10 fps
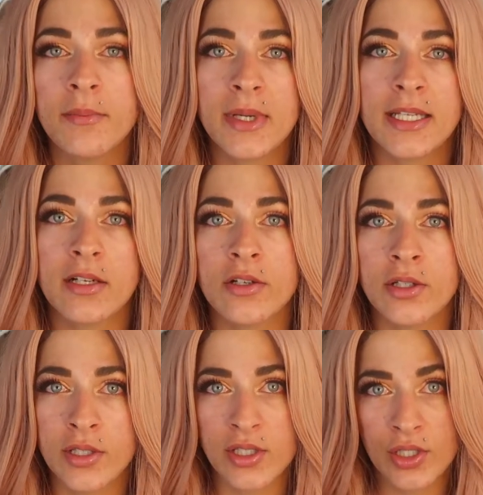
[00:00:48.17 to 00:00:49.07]
my
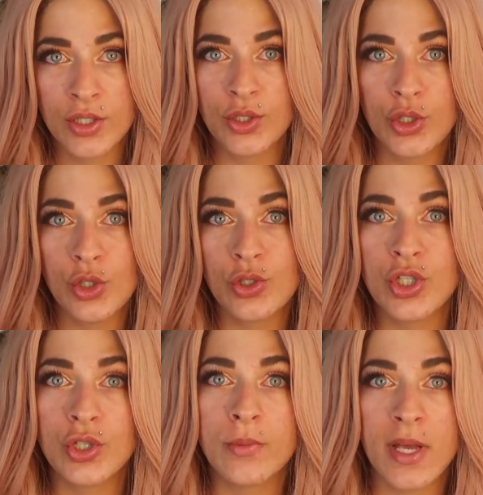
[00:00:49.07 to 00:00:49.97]
little
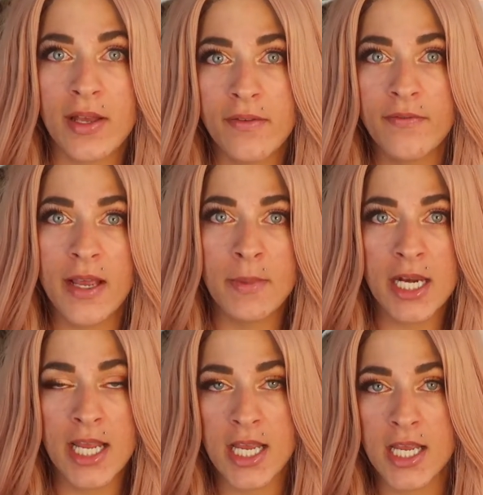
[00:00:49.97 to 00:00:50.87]
YouTube
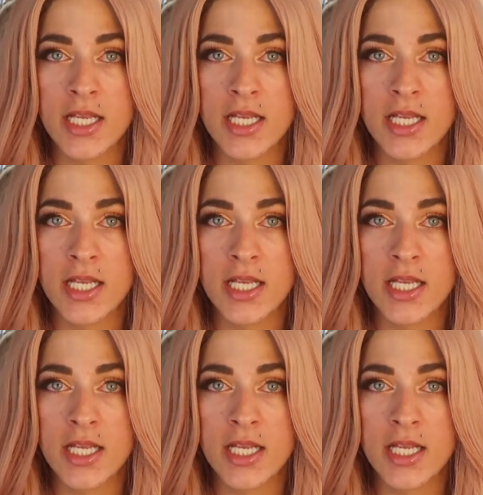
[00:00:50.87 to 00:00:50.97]
family.